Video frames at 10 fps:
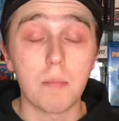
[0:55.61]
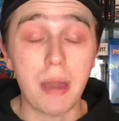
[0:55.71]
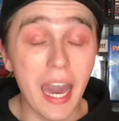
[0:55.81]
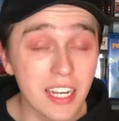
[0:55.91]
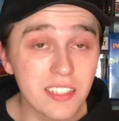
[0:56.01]

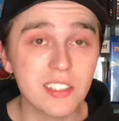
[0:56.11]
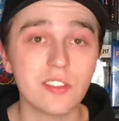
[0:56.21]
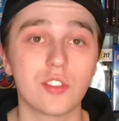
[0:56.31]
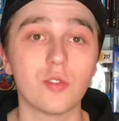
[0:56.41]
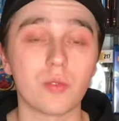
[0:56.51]
Paddington
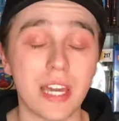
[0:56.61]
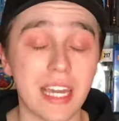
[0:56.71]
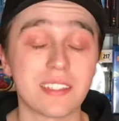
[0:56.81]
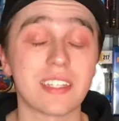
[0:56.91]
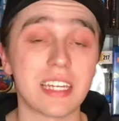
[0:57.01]
two, like
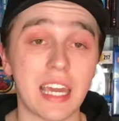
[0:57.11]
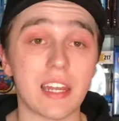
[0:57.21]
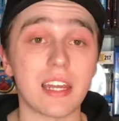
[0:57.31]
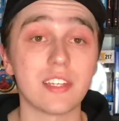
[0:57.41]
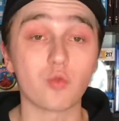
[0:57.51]
I said
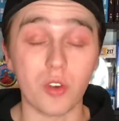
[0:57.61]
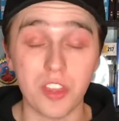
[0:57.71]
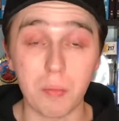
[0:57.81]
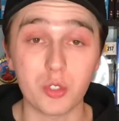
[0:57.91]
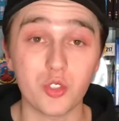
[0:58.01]
again, is one of
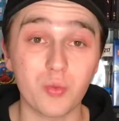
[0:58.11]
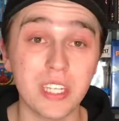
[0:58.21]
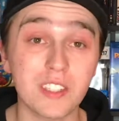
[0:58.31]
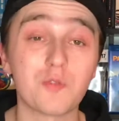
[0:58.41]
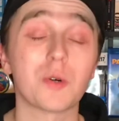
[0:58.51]
the most
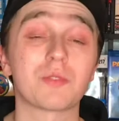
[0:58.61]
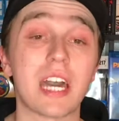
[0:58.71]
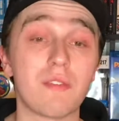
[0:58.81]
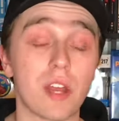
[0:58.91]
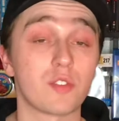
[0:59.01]
sweetest films
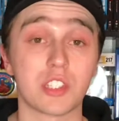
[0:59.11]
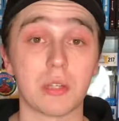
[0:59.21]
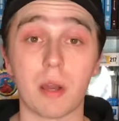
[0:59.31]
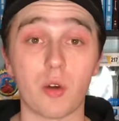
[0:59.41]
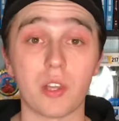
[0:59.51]
I have ever seen
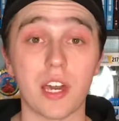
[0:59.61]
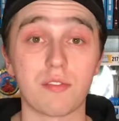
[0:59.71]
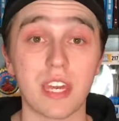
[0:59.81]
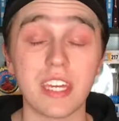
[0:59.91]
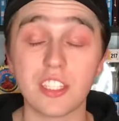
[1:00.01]
in my whole
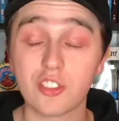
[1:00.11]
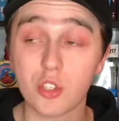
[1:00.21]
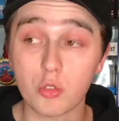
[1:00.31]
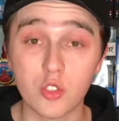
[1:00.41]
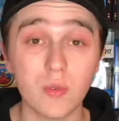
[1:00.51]
life. It is
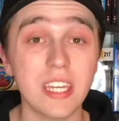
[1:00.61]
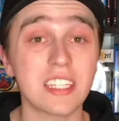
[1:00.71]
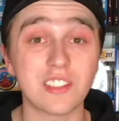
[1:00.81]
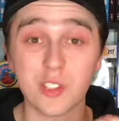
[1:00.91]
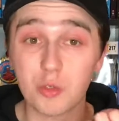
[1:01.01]
so sweet,
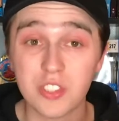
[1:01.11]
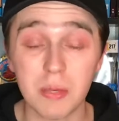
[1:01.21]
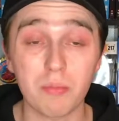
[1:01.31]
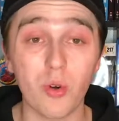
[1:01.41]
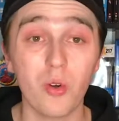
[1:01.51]
it's so
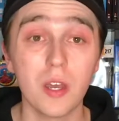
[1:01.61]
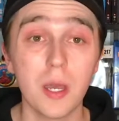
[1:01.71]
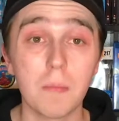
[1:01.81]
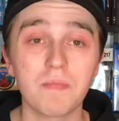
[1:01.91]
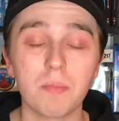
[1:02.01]
simple,
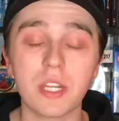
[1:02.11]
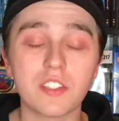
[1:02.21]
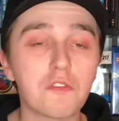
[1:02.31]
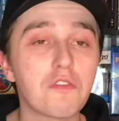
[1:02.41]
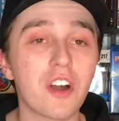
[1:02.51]
but
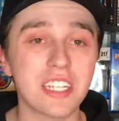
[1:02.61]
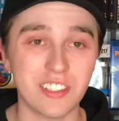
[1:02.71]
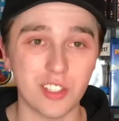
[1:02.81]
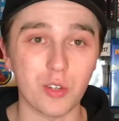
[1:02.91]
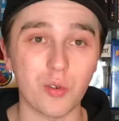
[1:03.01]
it's funny
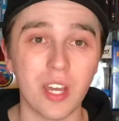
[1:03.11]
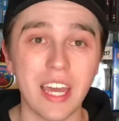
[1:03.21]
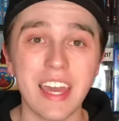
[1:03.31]
too.